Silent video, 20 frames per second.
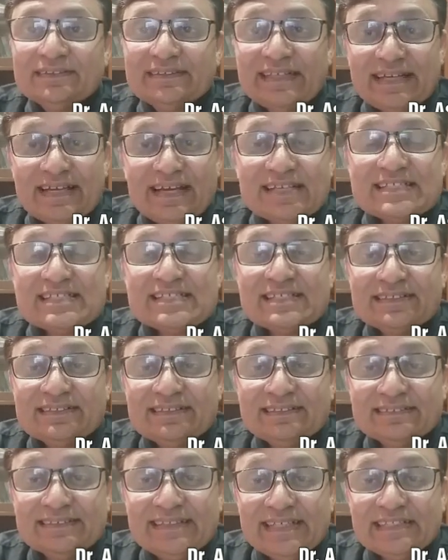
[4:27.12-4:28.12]
There are
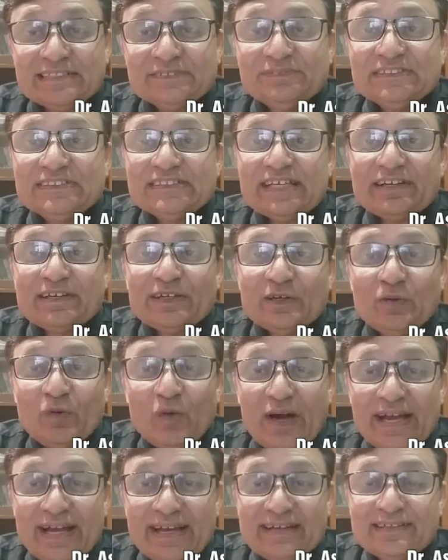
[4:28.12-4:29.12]
certain things which are
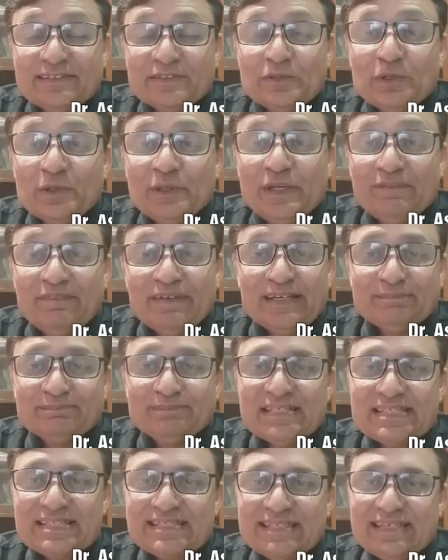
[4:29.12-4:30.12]
required to develop
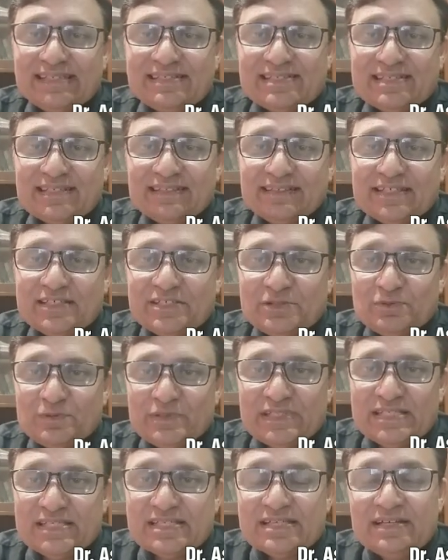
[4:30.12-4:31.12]
the skills in the
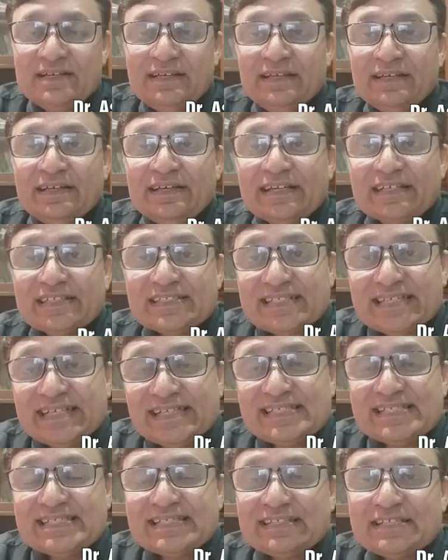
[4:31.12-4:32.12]
students. The
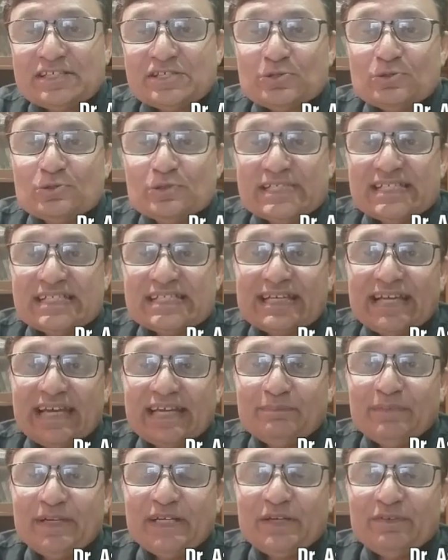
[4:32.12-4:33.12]
skills in the students
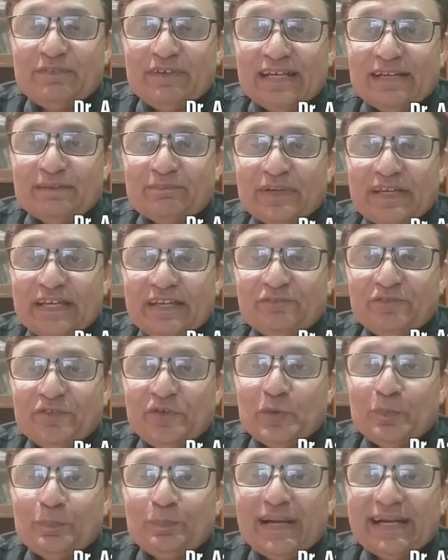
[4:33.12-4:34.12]
can be developed if
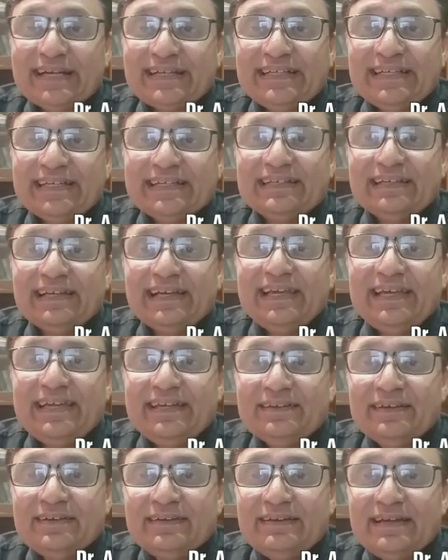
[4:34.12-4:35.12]
you
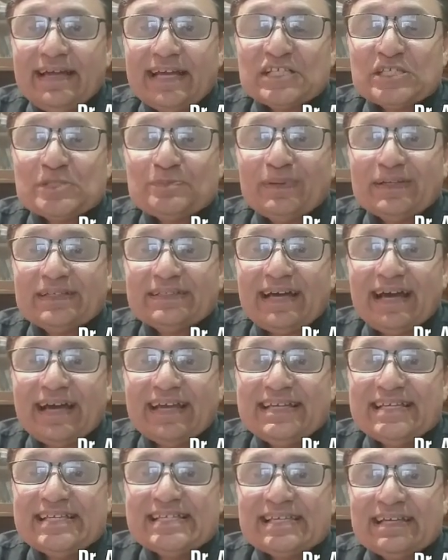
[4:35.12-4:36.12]
practically
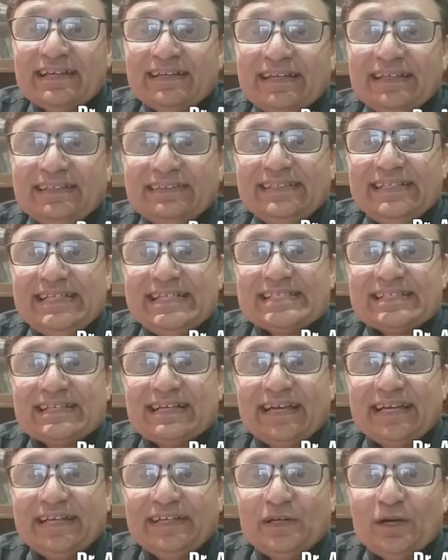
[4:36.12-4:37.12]
expertise in these
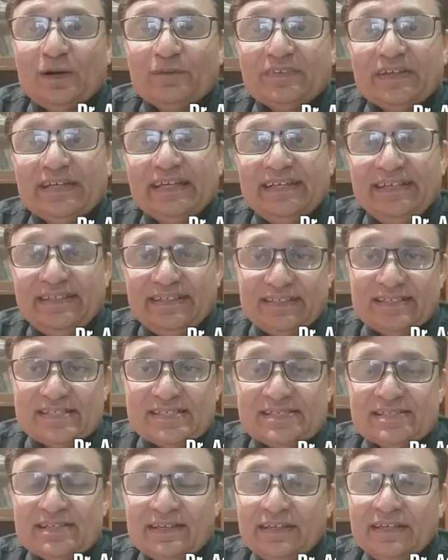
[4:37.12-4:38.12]
kind of
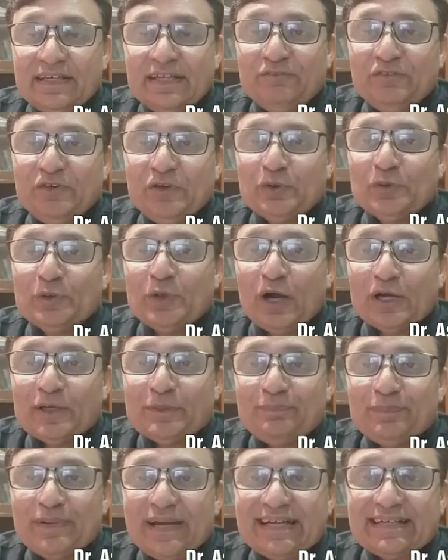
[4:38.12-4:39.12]
areas. If you
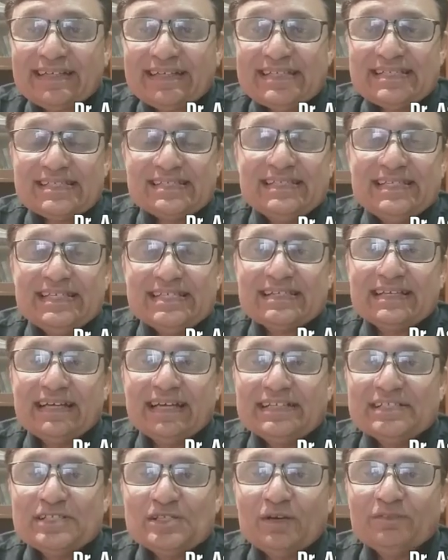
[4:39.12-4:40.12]
don't practice these
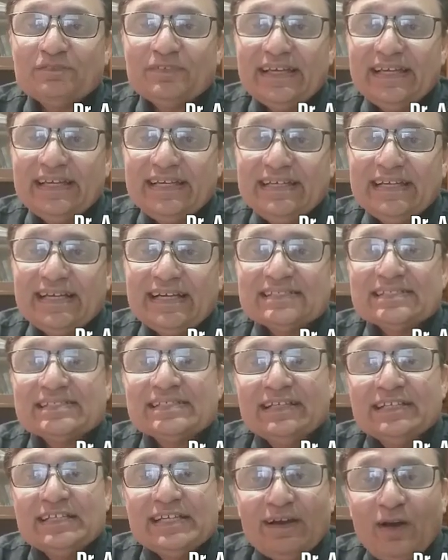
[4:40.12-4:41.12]
kinds of areas
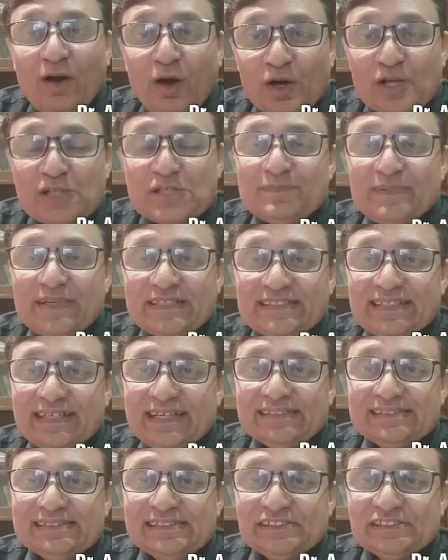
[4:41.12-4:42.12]
or
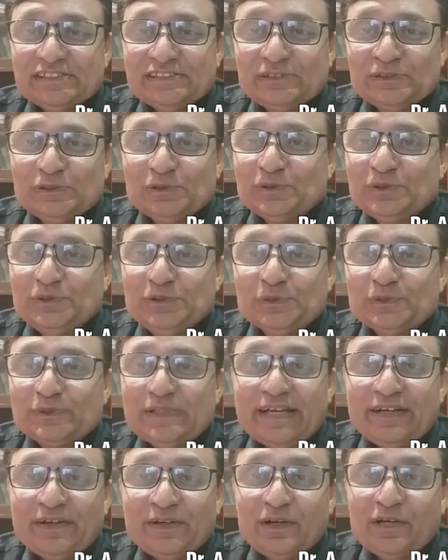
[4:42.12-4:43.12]
specialization, you
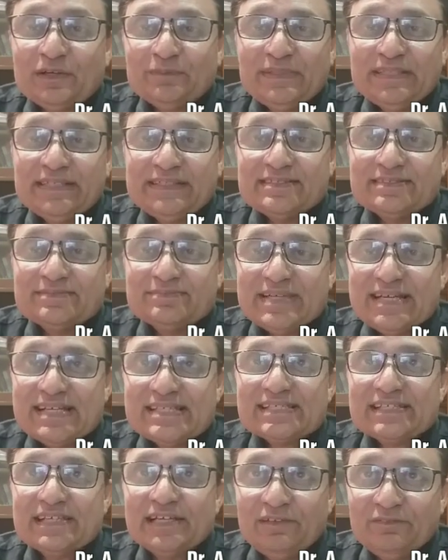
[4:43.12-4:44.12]
cannot be termed
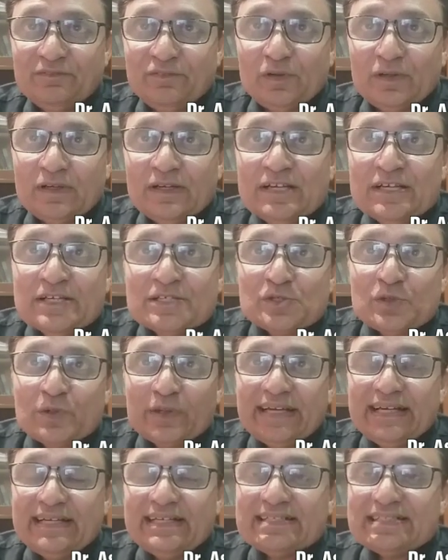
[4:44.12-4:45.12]
as skillful.
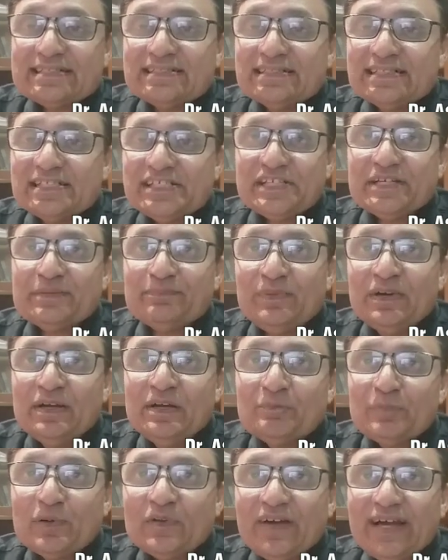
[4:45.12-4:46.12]
So internship
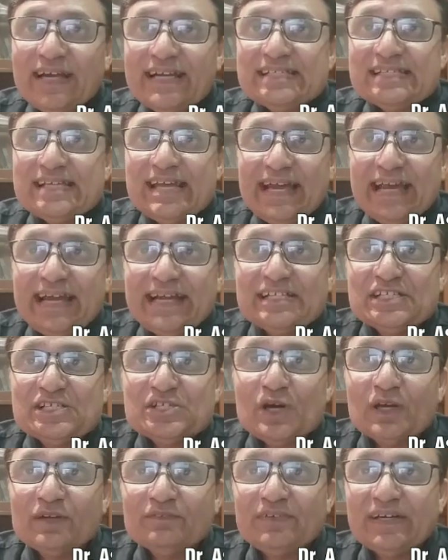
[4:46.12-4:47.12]
provides
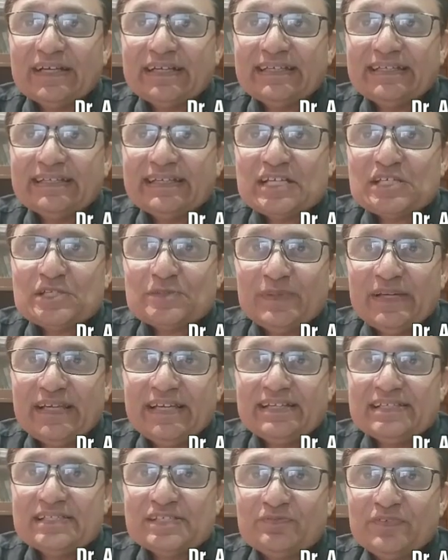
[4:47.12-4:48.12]
hands-on working
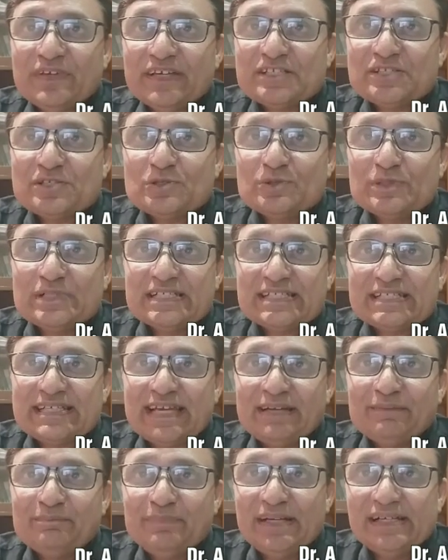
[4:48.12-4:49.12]
experience where students
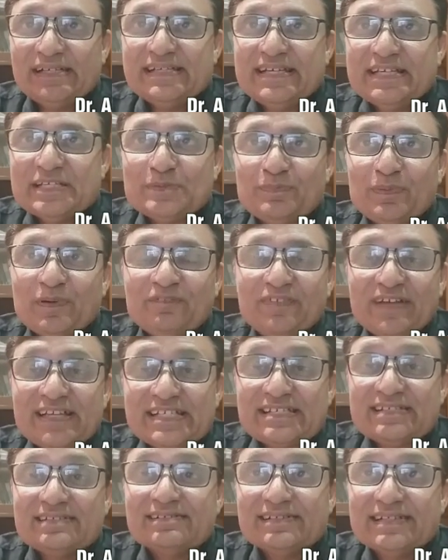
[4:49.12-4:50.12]
can build his
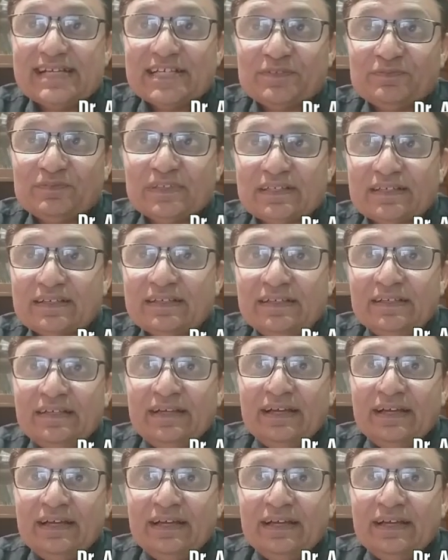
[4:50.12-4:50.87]
professional network,